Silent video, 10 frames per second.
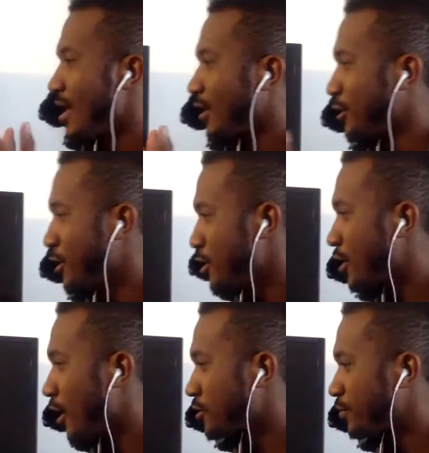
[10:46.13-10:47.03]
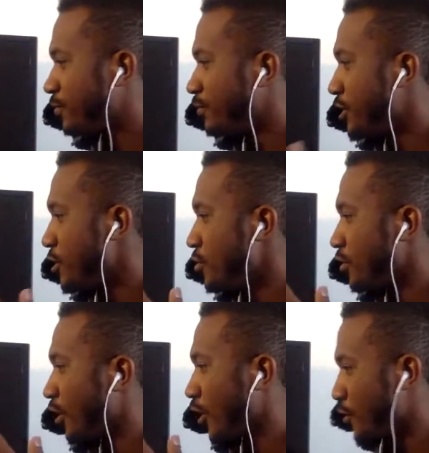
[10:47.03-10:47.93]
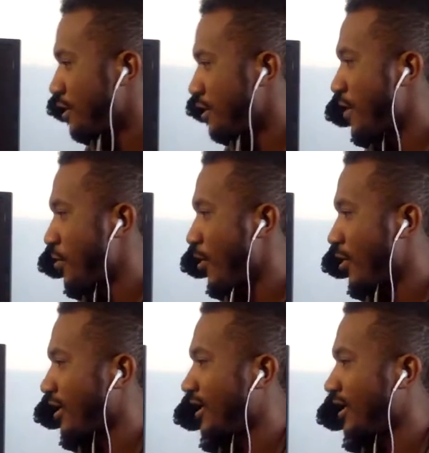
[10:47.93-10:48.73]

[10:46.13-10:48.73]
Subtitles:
"Do you coach? Are you in network marketing?"